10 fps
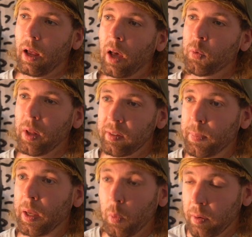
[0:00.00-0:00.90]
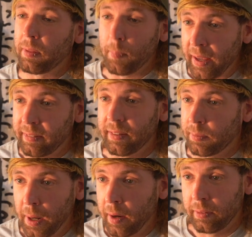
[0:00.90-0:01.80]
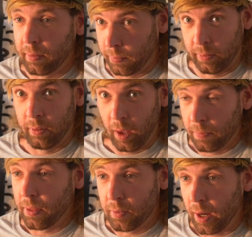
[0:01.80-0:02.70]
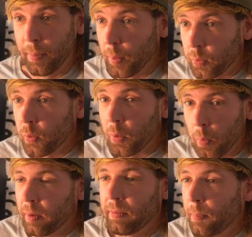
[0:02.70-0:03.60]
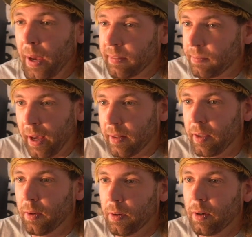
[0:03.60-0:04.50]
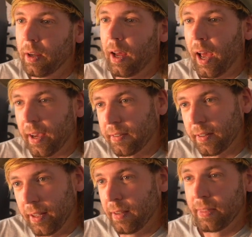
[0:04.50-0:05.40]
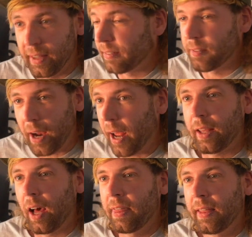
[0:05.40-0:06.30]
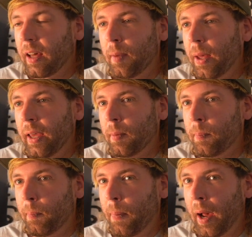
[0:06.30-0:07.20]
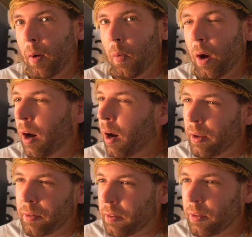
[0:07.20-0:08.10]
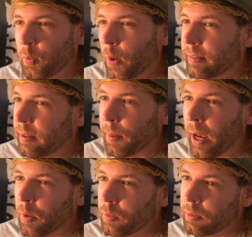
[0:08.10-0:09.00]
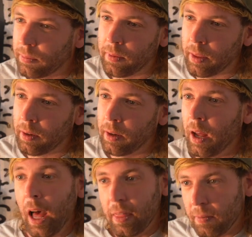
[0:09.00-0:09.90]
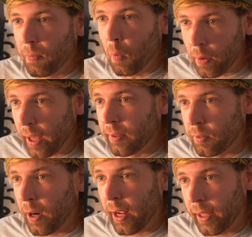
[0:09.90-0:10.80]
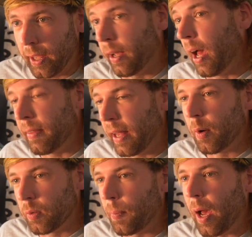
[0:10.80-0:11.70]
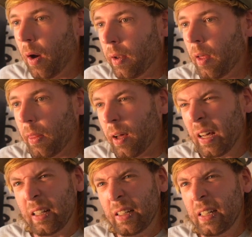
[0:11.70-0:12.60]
as well as being one of the best experiences of the trip, it was also one of the best value, actually, this trek. I think I paid about £120 for the 4 days trekking, and then it was about another